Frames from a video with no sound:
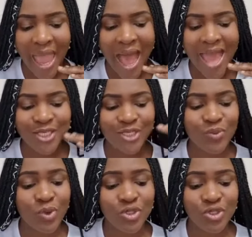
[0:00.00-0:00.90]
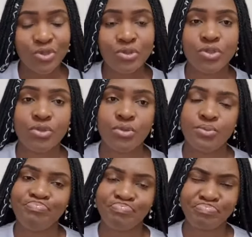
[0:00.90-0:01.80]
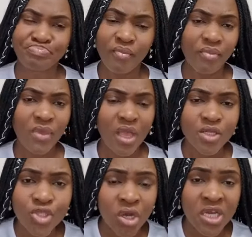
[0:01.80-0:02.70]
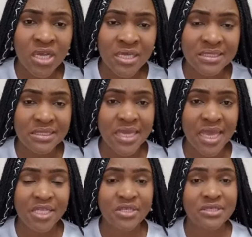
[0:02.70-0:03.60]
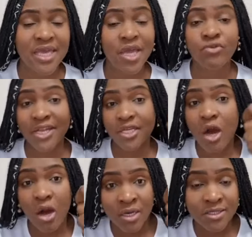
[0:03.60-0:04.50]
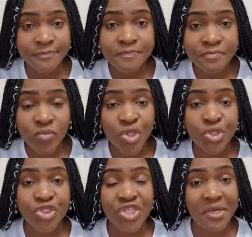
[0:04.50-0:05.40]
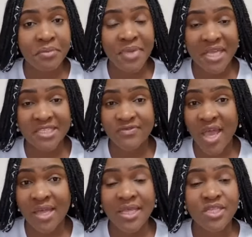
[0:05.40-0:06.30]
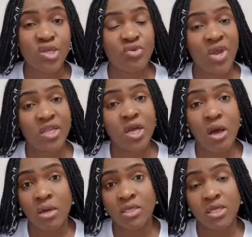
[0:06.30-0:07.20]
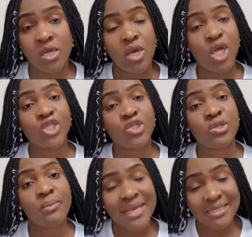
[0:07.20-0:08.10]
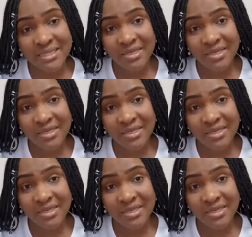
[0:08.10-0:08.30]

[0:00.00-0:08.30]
I just want you to join us today to say red card to gender-based violence, red card to domestic